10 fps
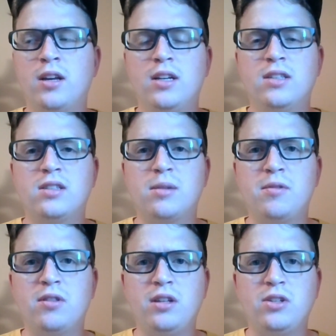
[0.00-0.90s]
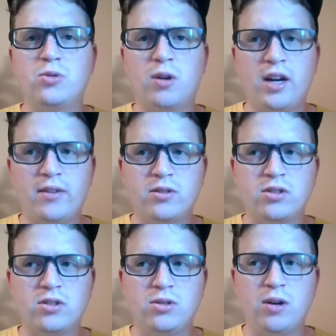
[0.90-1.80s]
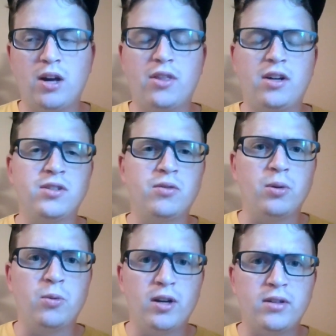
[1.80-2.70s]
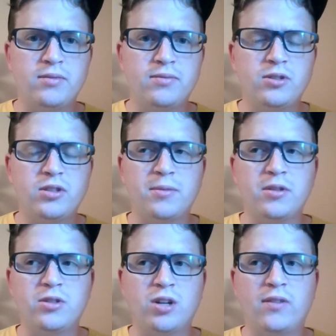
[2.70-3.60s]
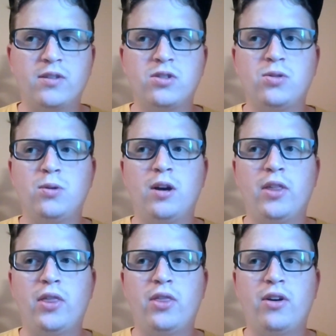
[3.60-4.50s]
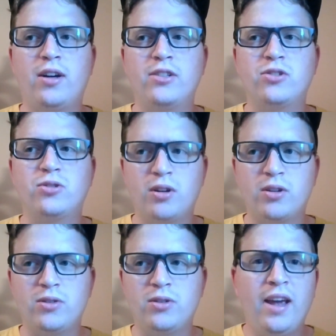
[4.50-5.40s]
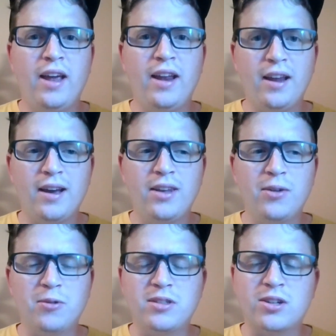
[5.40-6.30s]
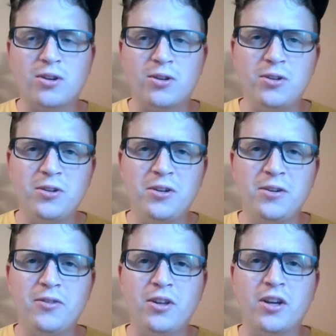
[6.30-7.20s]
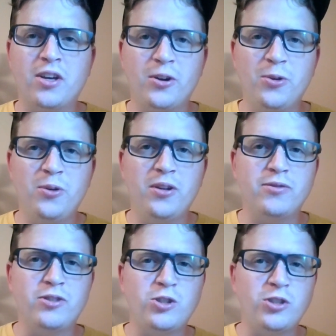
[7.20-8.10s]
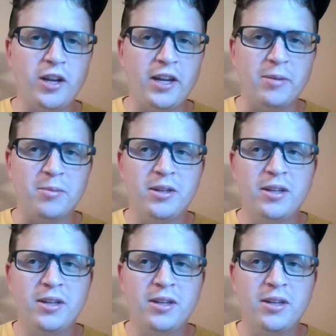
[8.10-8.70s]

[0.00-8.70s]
some of the drivers who I thought did really well, some of the drivers who I thought struggled, and the return of the cone of shame,